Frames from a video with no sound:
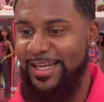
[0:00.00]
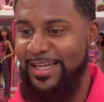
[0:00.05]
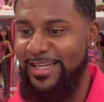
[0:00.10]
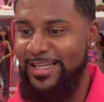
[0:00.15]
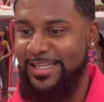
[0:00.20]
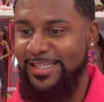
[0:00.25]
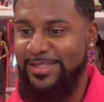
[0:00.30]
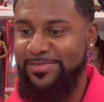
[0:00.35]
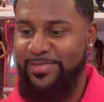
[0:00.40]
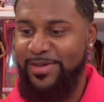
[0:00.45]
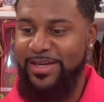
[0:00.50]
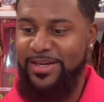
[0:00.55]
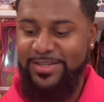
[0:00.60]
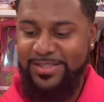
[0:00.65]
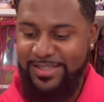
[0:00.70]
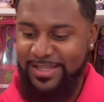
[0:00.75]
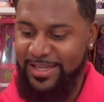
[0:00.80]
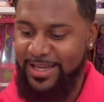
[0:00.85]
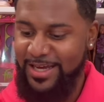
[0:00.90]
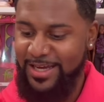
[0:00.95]
and this
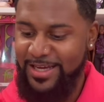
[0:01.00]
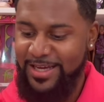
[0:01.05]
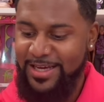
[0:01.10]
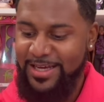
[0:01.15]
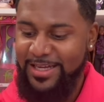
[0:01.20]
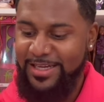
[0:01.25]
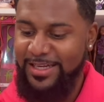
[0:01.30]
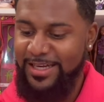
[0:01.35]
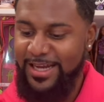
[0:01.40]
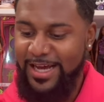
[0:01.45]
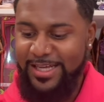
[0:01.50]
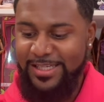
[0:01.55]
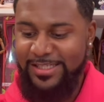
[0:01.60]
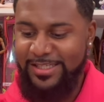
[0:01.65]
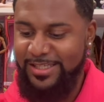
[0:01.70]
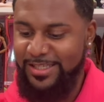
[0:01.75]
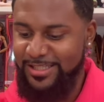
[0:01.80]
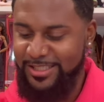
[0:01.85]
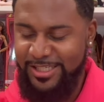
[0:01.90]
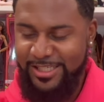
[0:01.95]
piercing. Like that's,
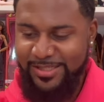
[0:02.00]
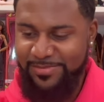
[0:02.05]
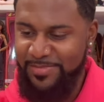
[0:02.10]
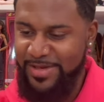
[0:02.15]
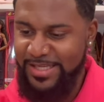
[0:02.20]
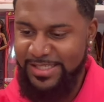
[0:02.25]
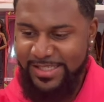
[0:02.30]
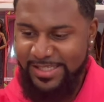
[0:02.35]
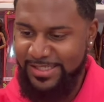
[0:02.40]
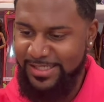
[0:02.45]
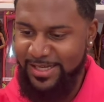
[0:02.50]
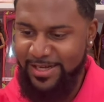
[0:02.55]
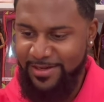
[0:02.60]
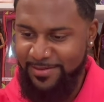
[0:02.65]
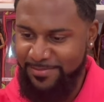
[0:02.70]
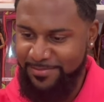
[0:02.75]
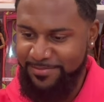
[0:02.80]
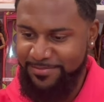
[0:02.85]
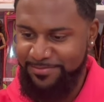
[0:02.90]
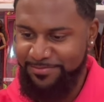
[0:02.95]
she's missing
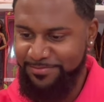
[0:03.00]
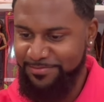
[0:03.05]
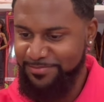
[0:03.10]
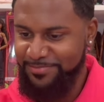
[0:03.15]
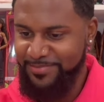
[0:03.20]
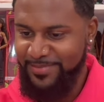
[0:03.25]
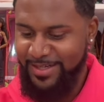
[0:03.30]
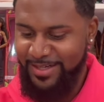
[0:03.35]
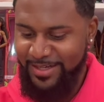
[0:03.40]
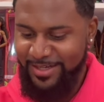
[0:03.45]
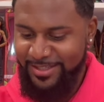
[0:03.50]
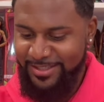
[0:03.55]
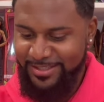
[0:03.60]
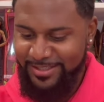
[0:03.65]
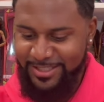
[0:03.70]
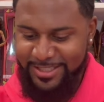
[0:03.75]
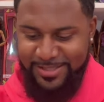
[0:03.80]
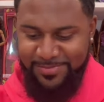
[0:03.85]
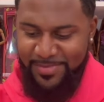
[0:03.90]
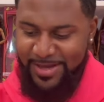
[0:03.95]
something.
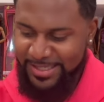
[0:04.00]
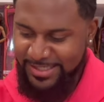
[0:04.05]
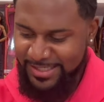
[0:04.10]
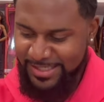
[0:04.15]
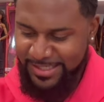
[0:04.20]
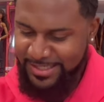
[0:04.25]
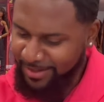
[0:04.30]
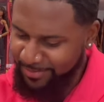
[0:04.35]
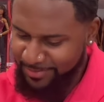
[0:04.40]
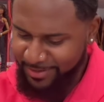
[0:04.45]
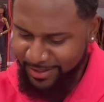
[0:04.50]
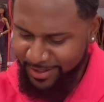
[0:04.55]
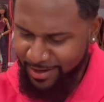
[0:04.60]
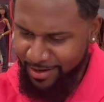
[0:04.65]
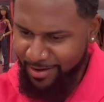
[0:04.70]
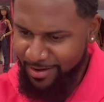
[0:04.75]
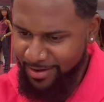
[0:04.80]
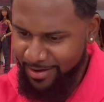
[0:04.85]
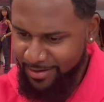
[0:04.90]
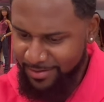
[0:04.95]
She's missing something,
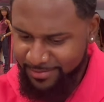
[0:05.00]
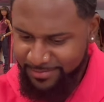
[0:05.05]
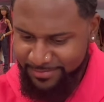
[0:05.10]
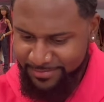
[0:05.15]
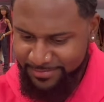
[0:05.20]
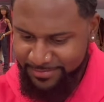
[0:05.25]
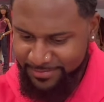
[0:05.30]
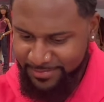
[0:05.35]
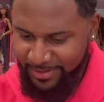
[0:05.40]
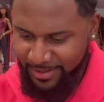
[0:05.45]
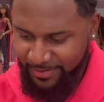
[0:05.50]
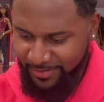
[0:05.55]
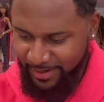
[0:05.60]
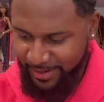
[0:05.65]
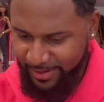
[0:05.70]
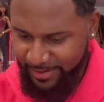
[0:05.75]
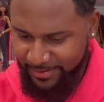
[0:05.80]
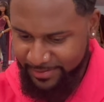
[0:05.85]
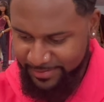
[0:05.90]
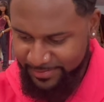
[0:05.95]
y'all. Okay,
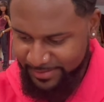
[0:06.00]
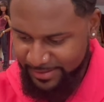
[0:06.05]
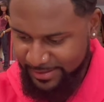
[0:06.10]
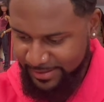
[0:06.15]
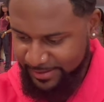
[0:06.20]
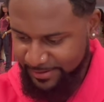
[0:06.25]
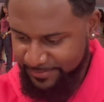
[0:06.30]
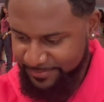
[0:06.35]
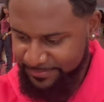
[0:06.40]
let me see